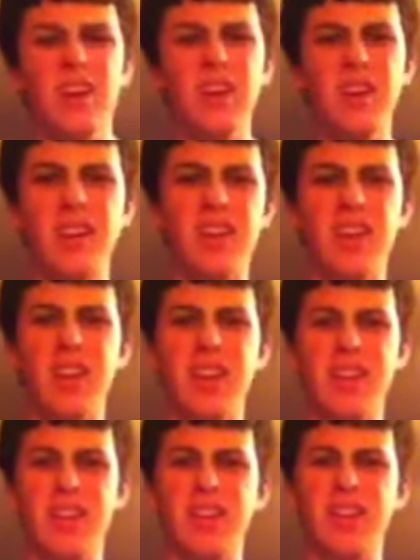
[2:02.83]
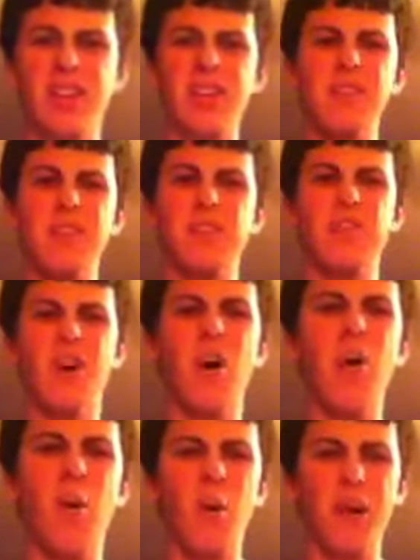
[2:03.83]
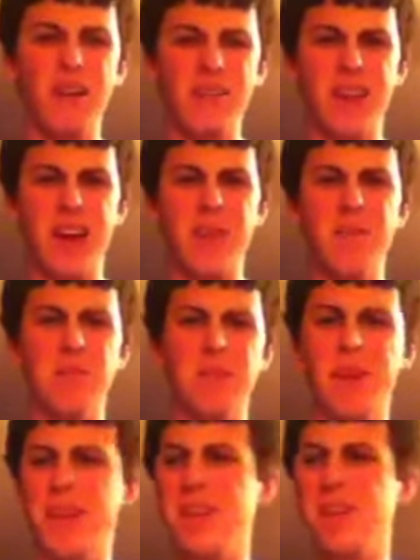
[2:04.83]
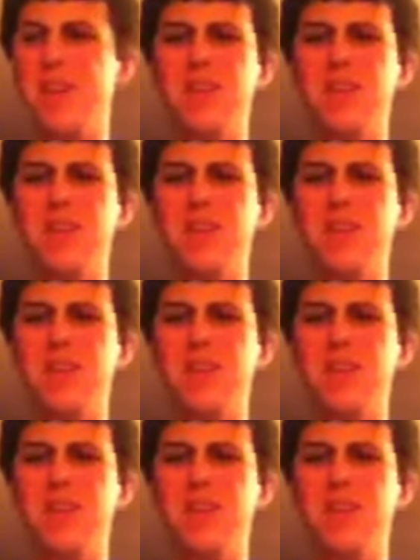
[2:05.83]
they didn't give Cesaro any time or any,